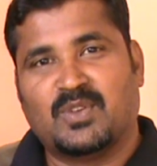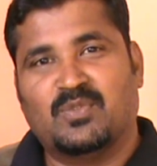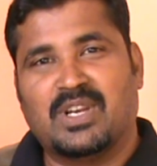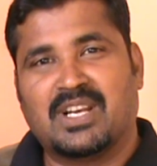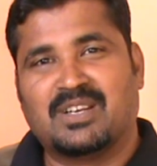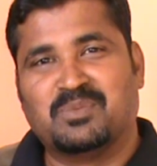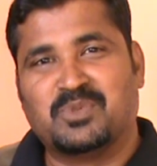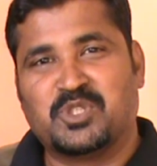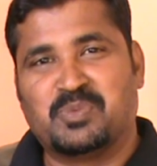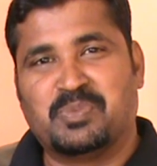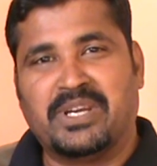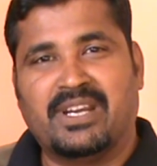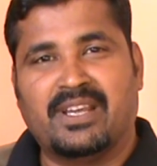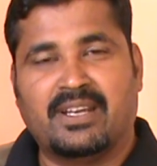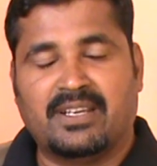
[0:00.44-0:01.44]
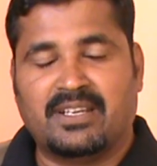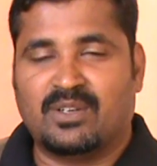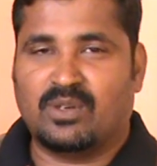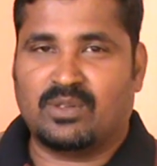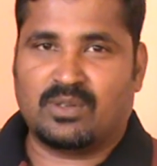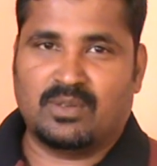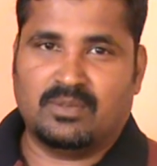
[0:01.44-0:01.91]
Welcome to
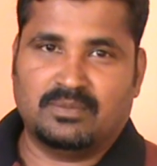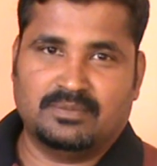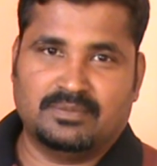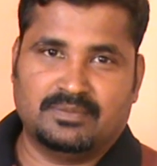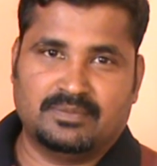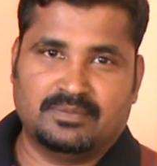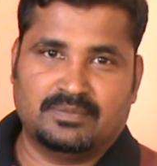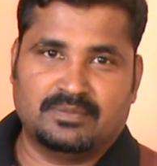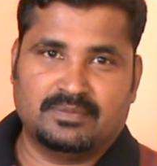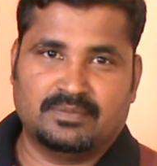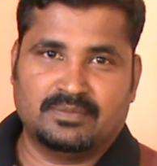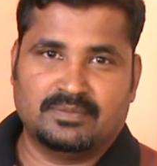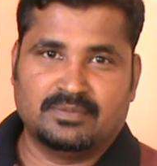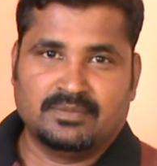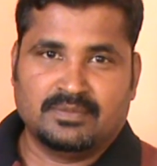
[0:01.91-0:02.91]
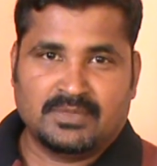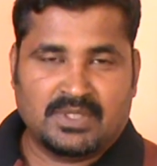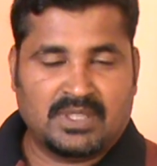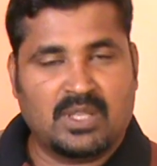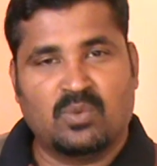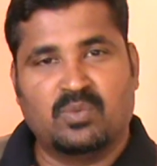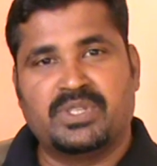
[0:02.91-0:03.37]
speedlearning.com.
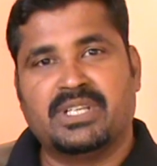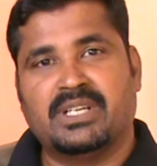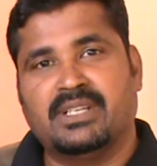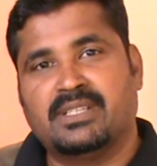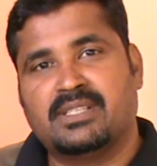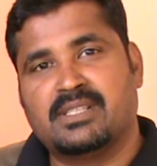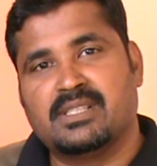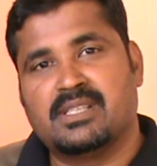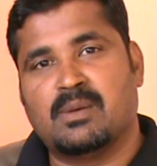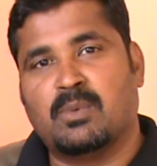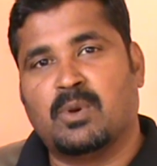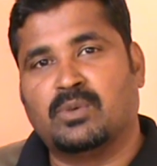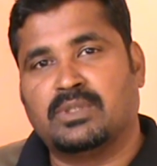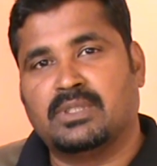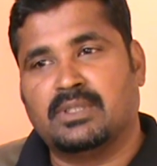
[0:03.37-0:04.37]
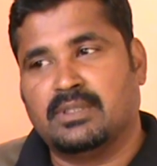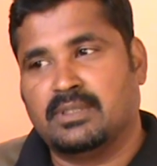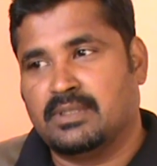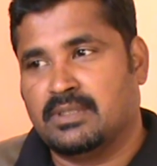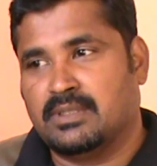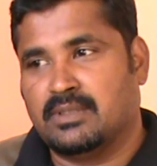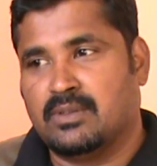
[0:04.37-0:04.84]
Now we shall discuss about
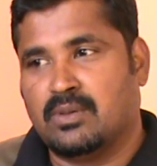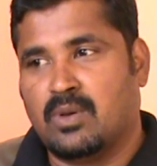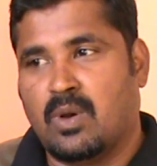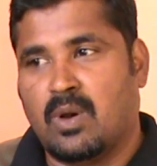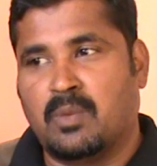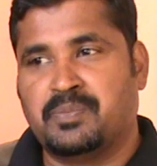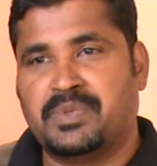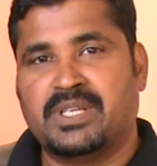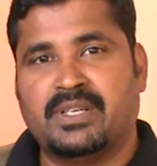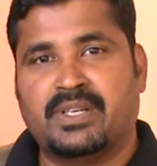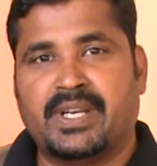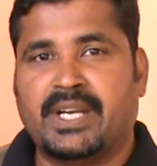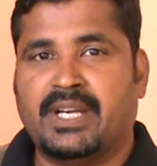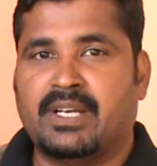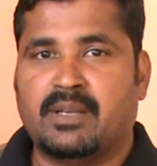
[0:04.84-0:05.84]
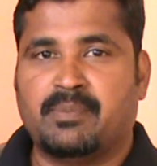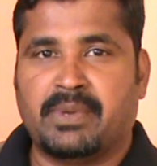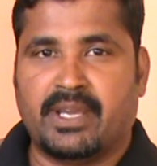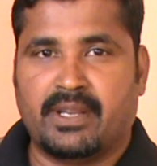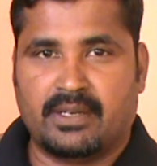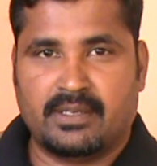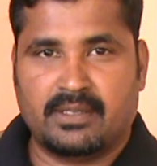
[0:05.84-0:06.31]
option trade
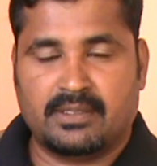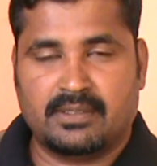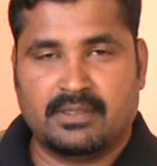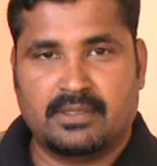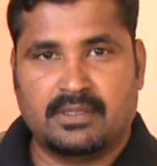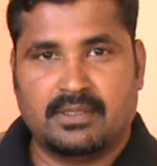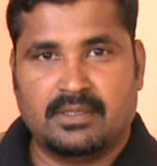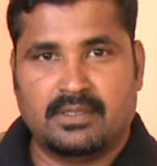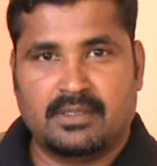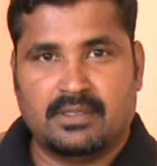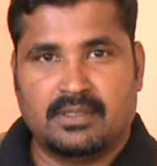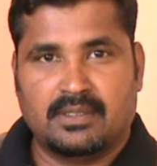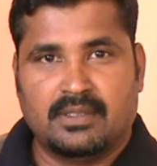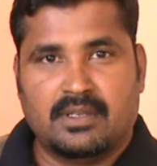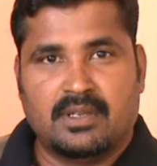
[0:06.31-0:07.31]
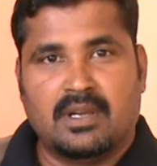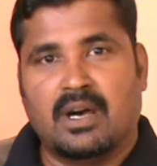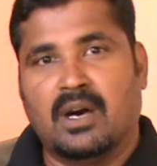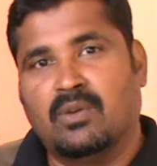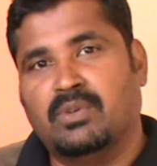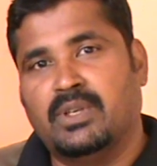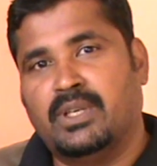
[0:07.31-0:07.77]
repair.
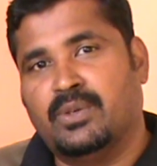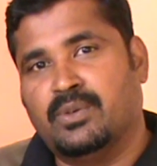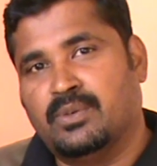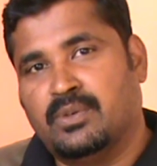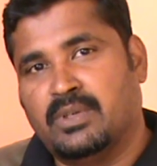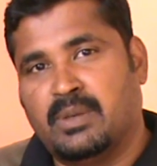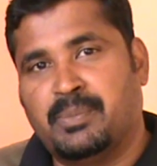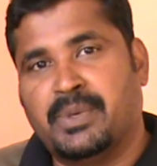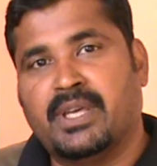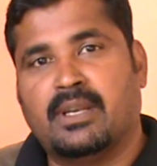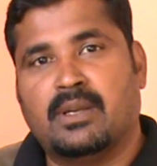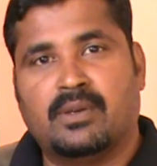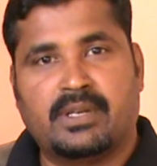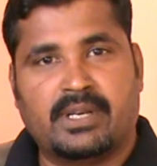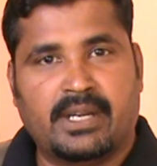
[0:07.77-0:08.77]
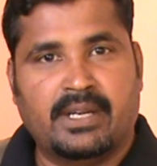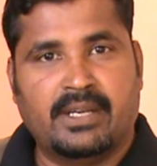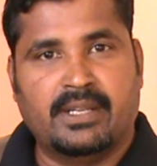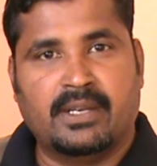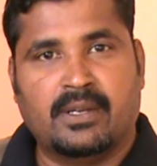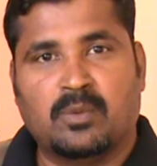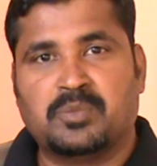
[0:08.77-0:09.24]
How will you repair your trade
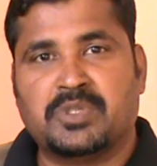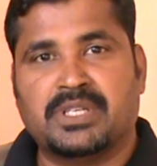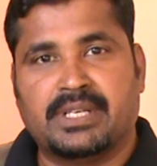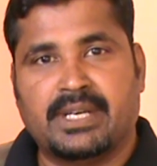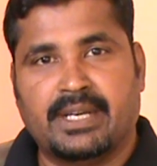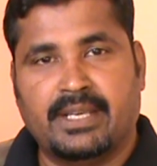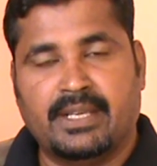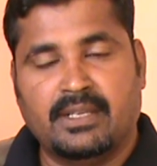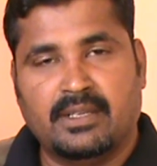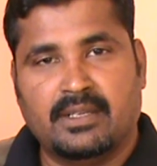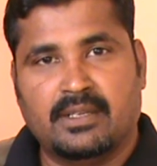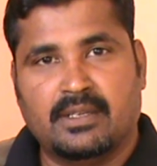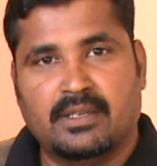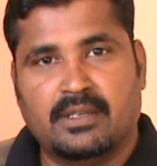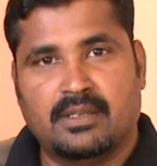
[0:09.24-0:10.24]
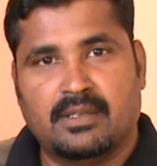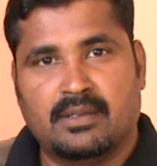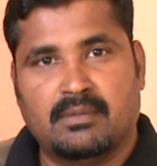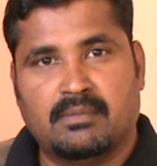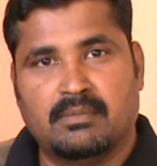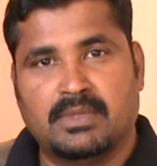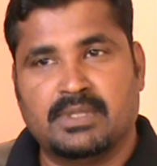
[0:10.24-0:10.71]
in option trading,
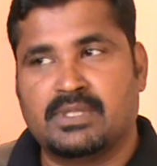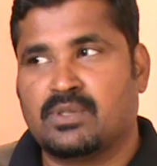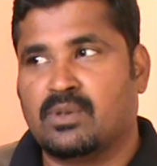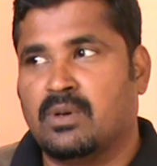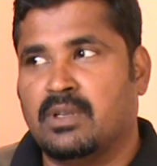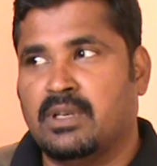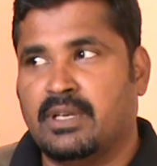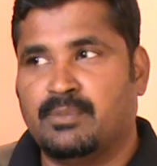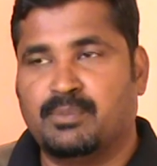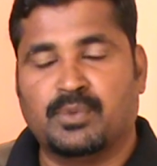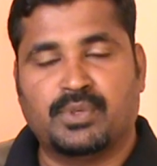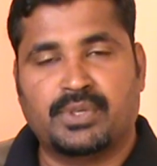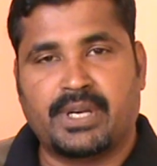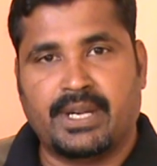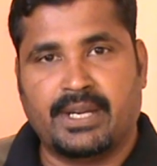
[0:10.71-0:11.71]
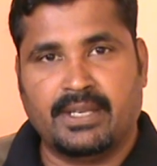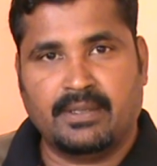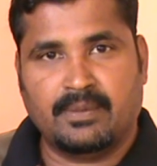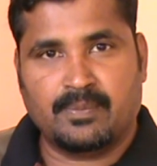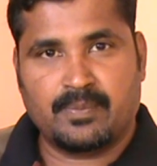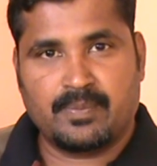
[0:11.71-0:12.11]
means call and put trading.